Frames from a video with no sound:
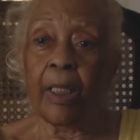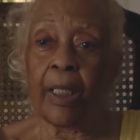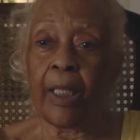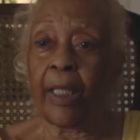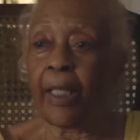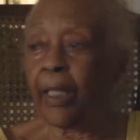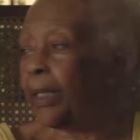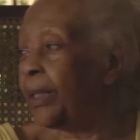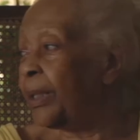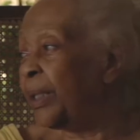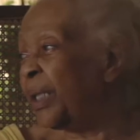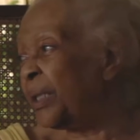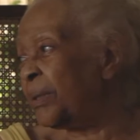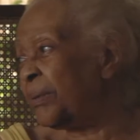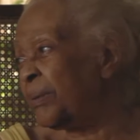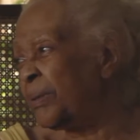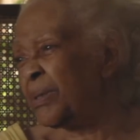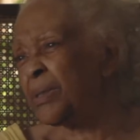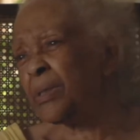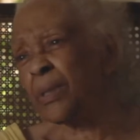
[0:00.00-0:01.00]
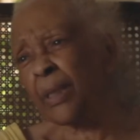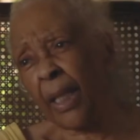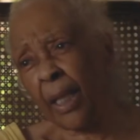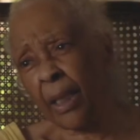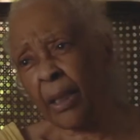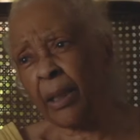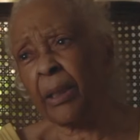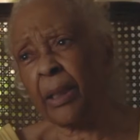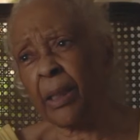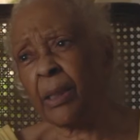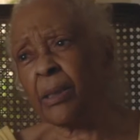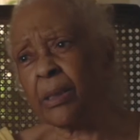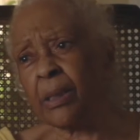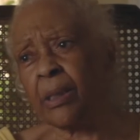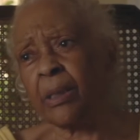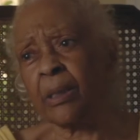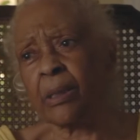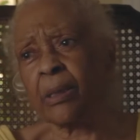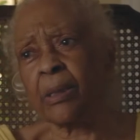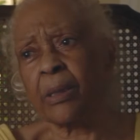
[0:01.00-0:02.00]
And he was at a
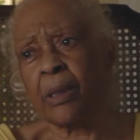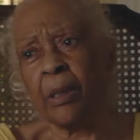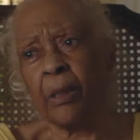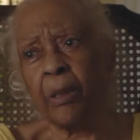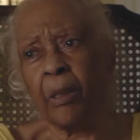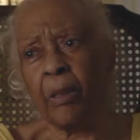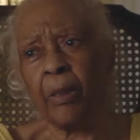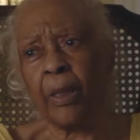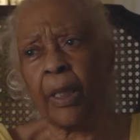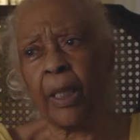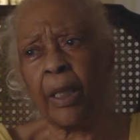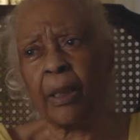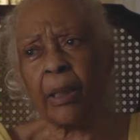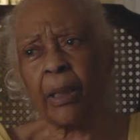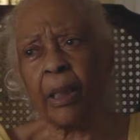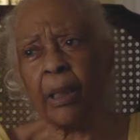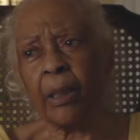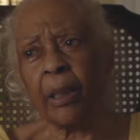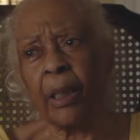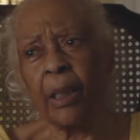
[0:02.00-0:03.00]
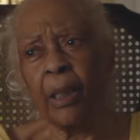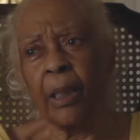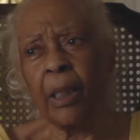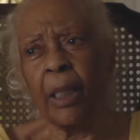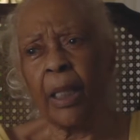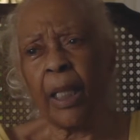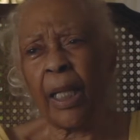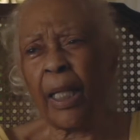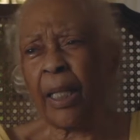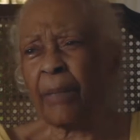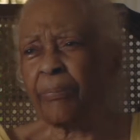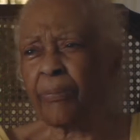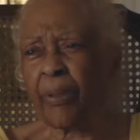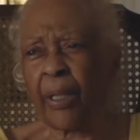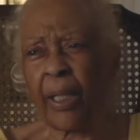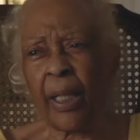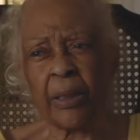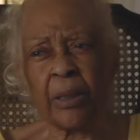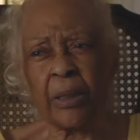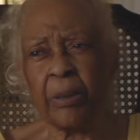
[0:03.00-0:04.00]
distance, you know, and I thought, I've
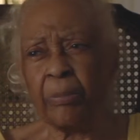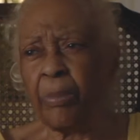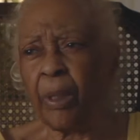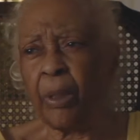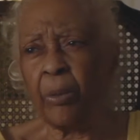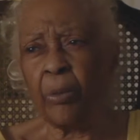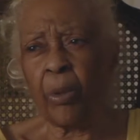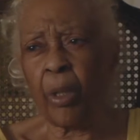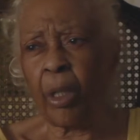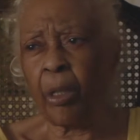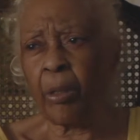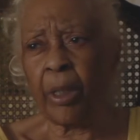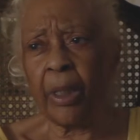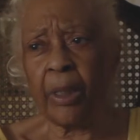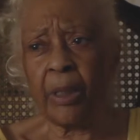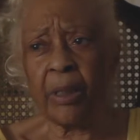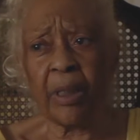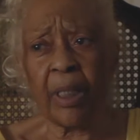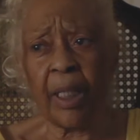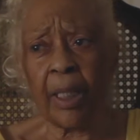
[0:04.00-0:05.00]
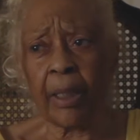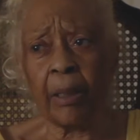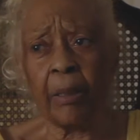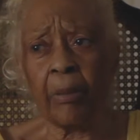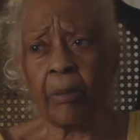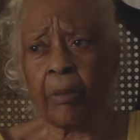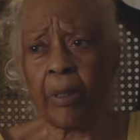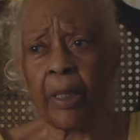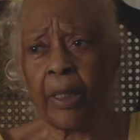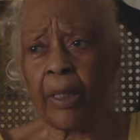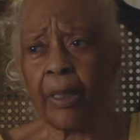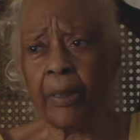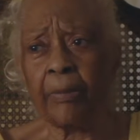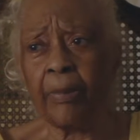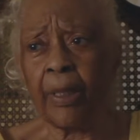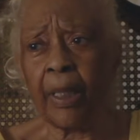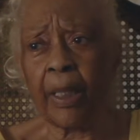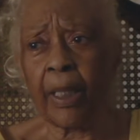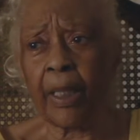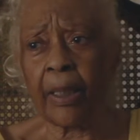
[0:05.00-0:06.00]
got to be wrong. He's not looking at
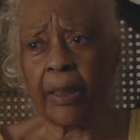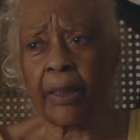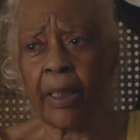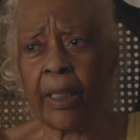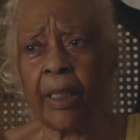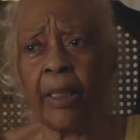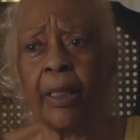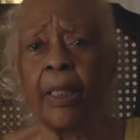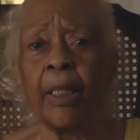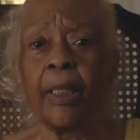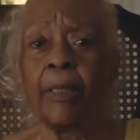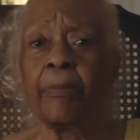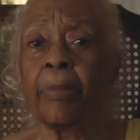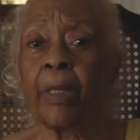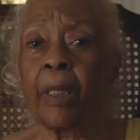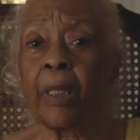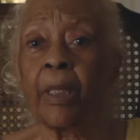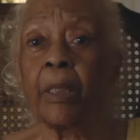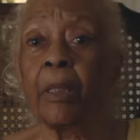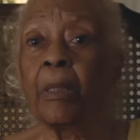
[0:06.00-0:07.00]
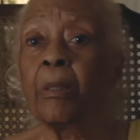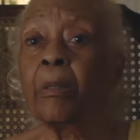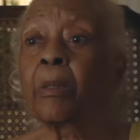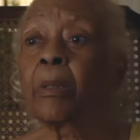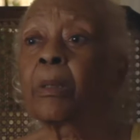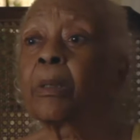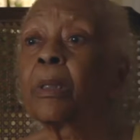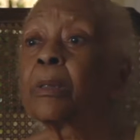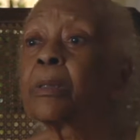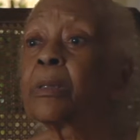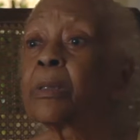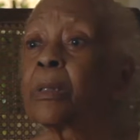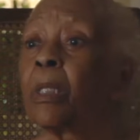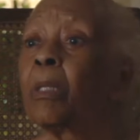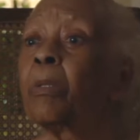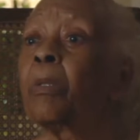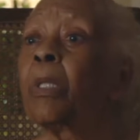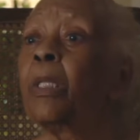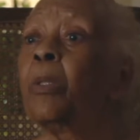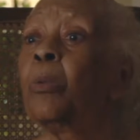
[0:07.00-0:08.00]
me like that. But it looked as
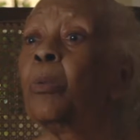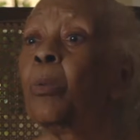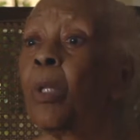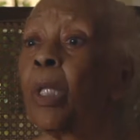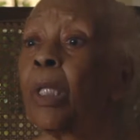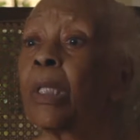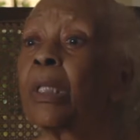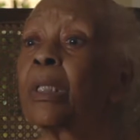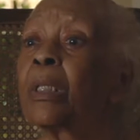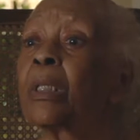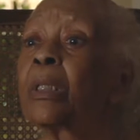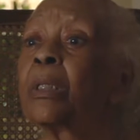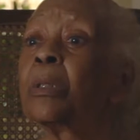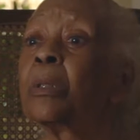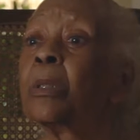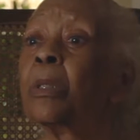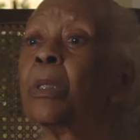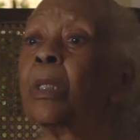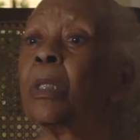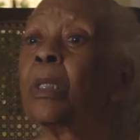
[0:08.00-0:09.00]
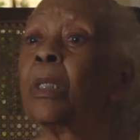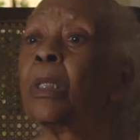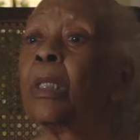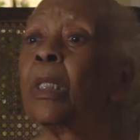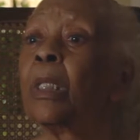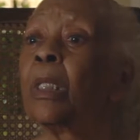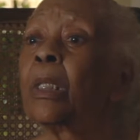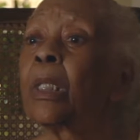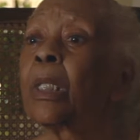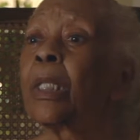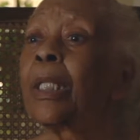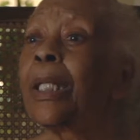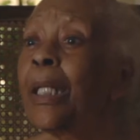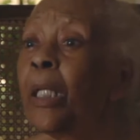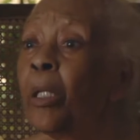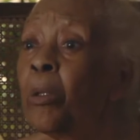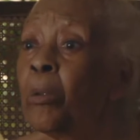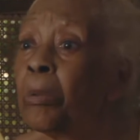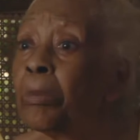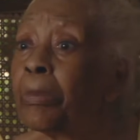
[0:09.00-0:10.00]
though he wanted to
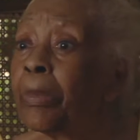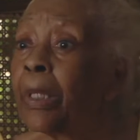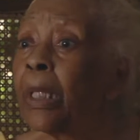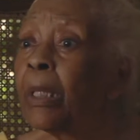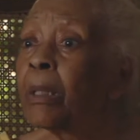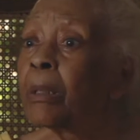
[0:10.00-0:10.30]
kill me